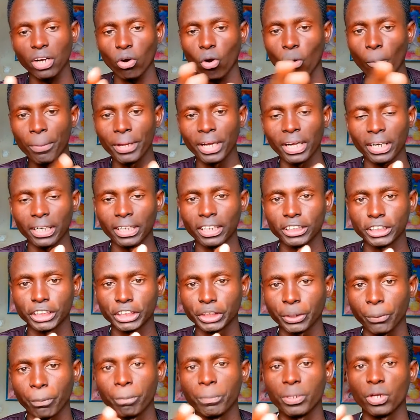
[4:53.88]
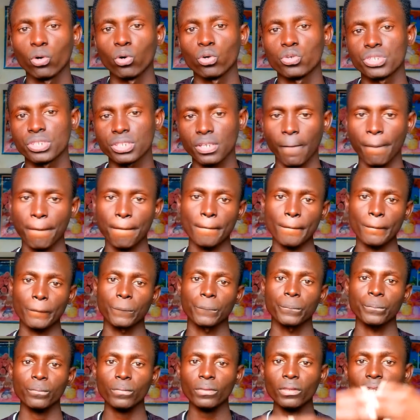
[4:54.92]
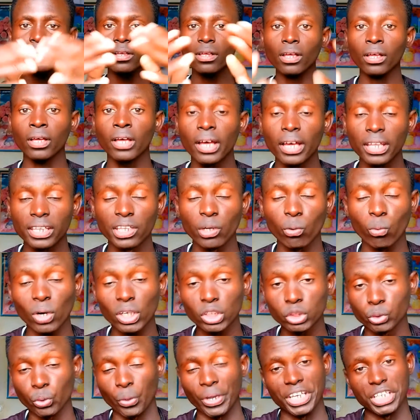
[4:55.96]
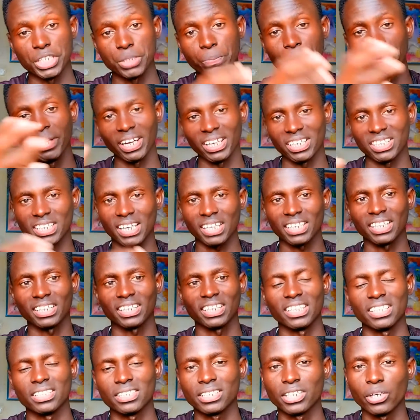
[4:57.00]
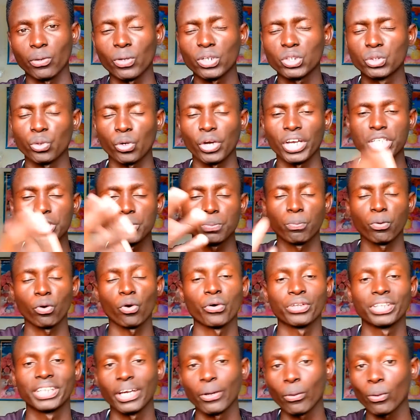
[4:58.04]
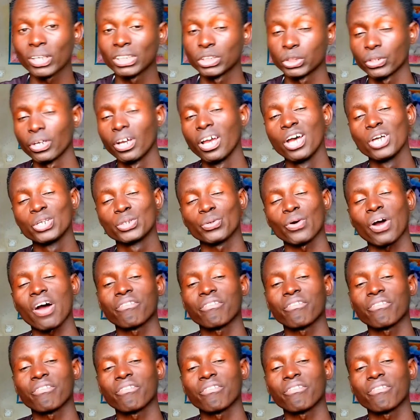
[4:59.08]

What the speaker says: in an open relationship because they want to experience other things, they want to explore, they want to